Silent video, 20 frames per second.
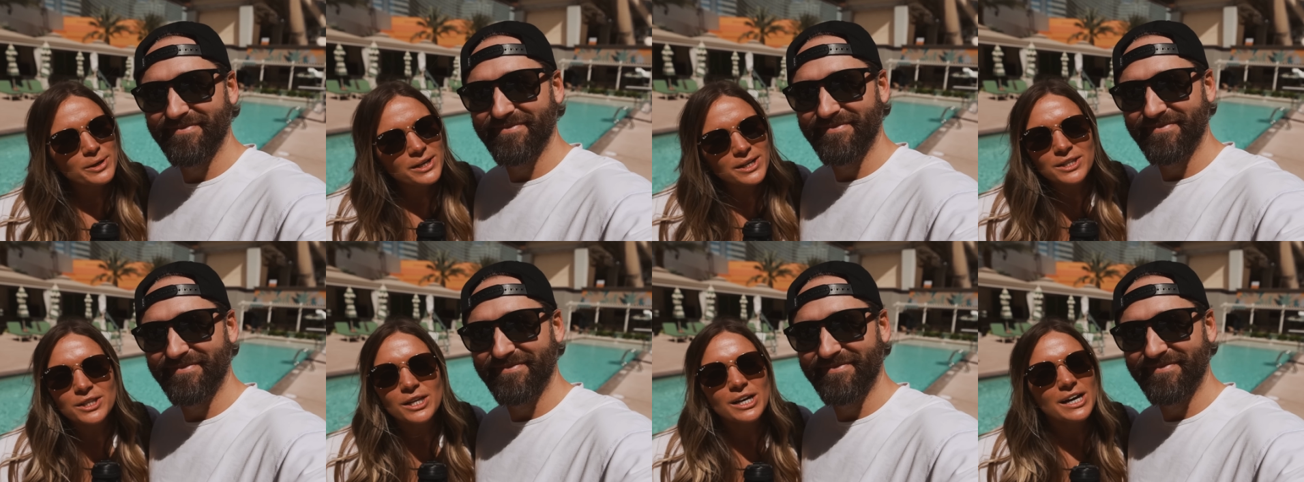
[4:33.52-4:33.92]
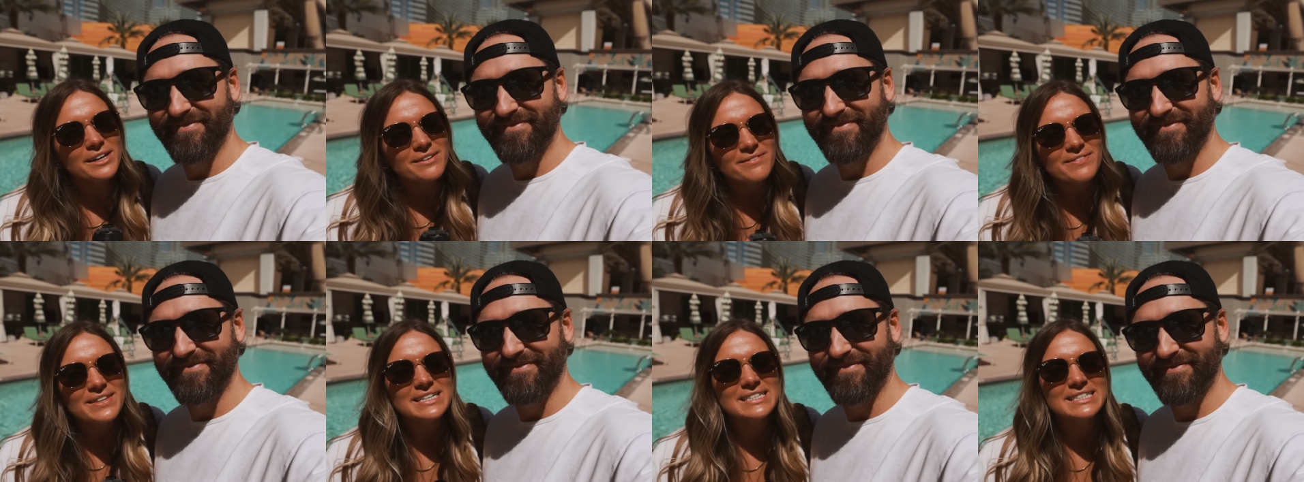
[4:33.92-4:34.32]
Speaker 1: where a lot
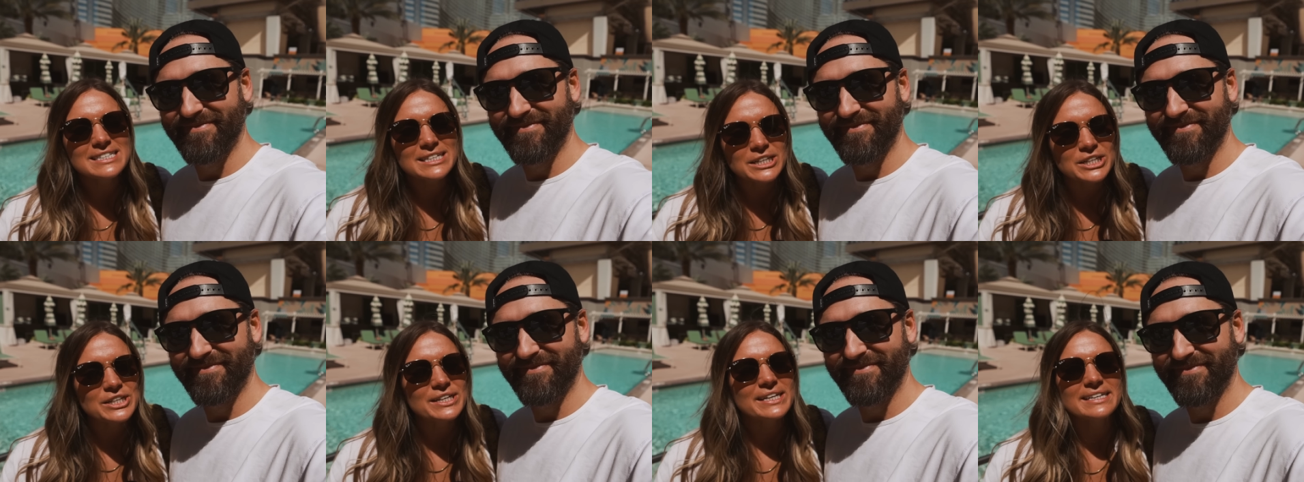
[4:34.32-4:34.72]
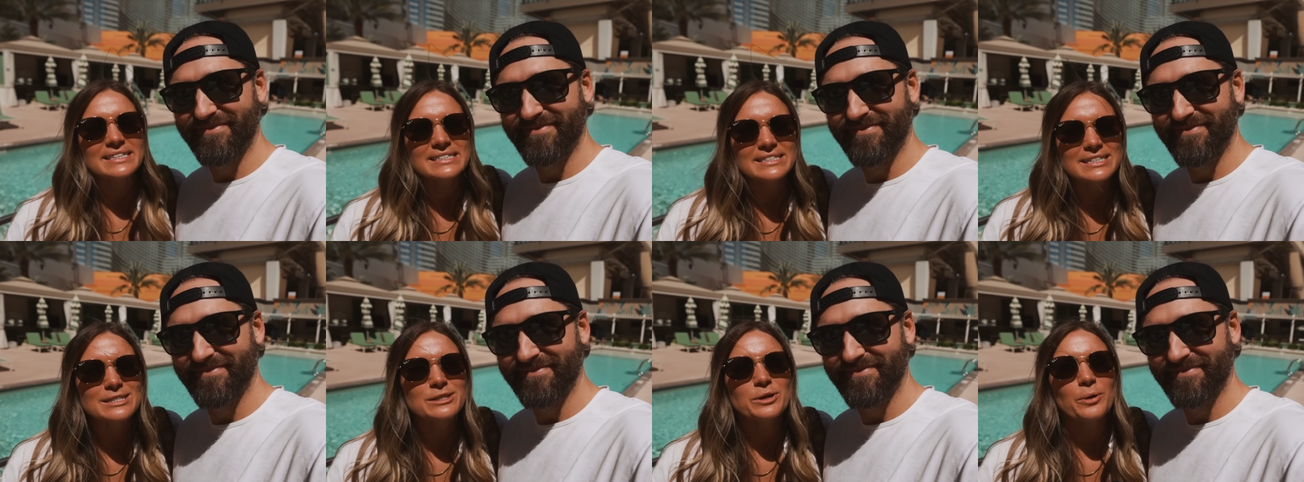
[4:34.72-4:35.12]
of this
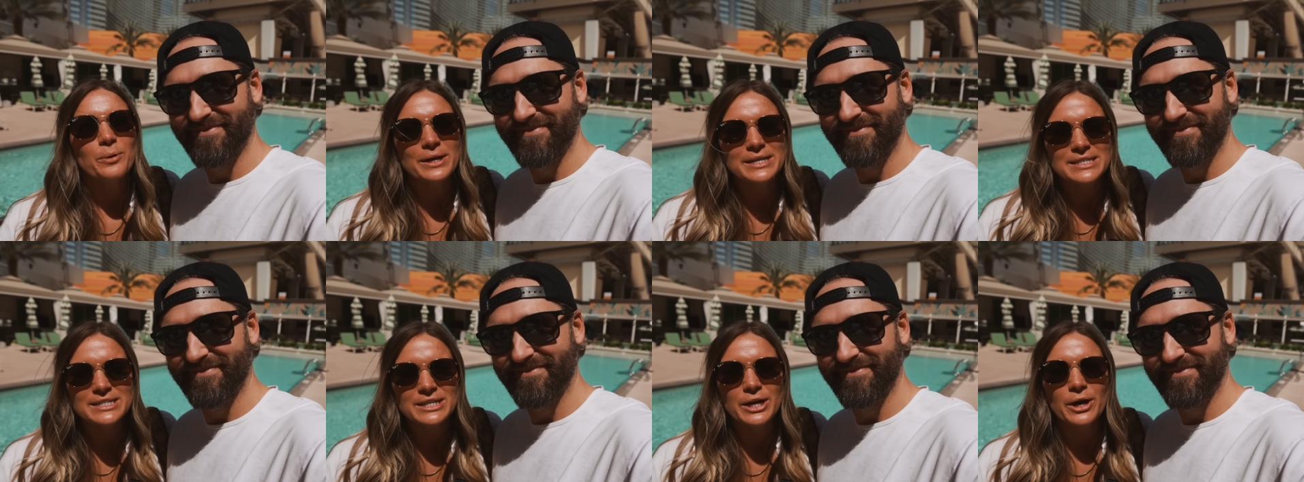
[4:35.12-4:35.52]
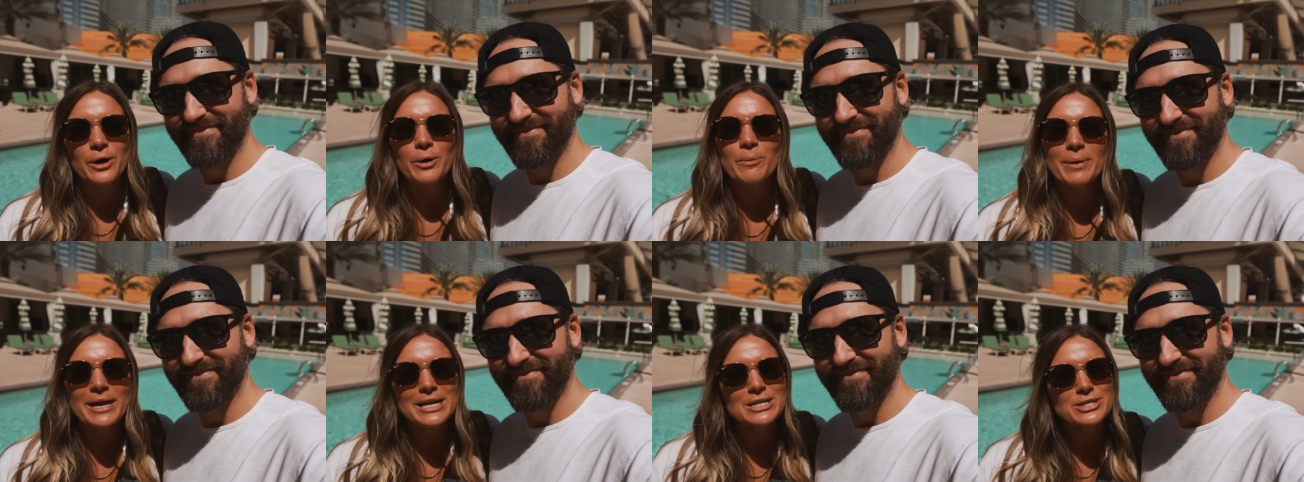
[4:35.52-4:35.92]
goodness is going to
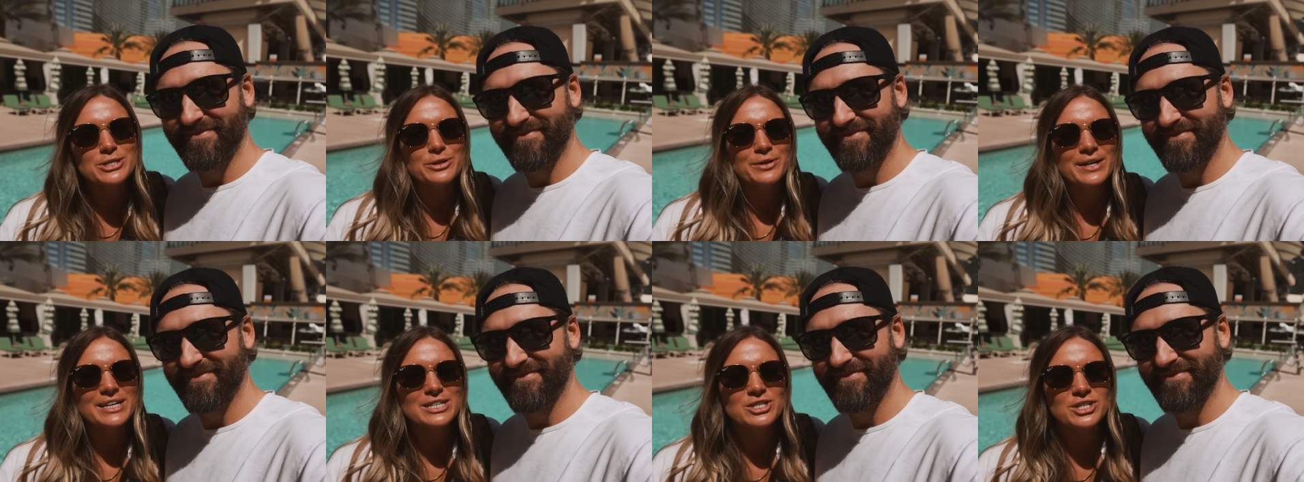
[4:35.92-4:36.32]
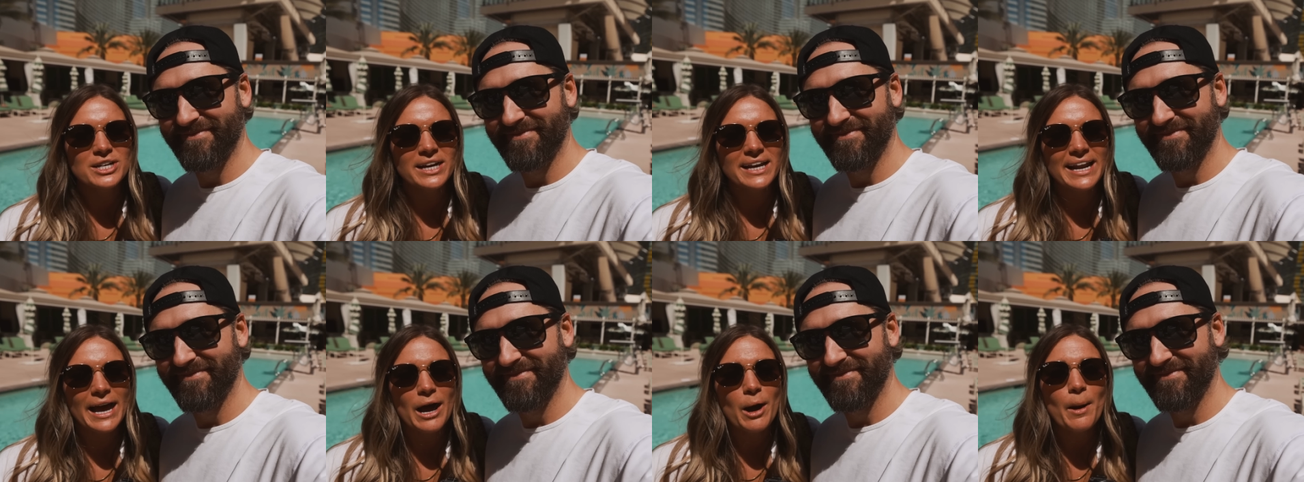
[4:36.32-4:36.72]
go. Make sure you guys
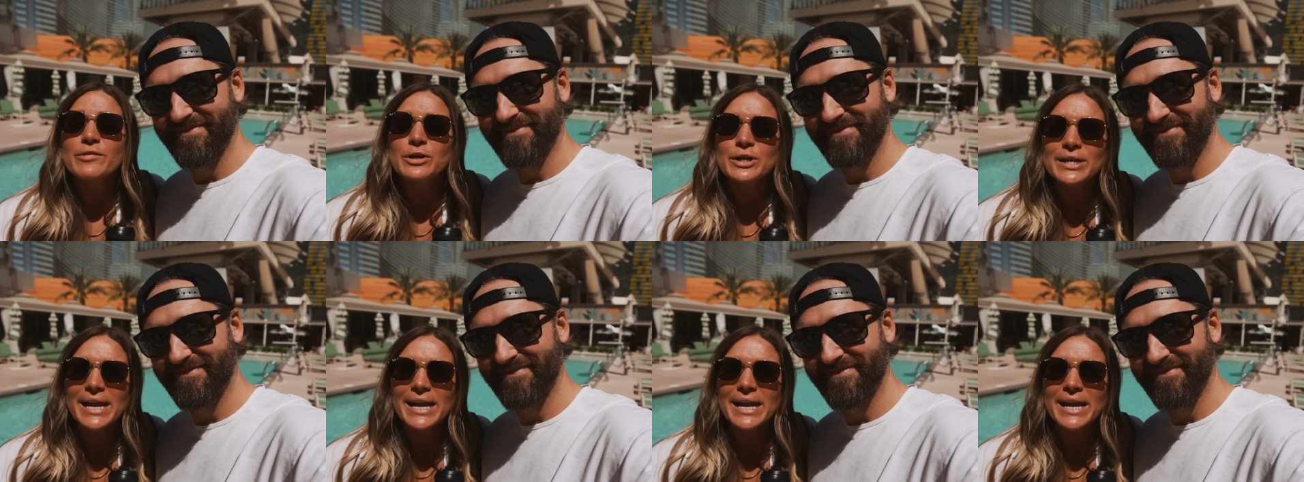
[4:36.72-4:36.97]
check it out. For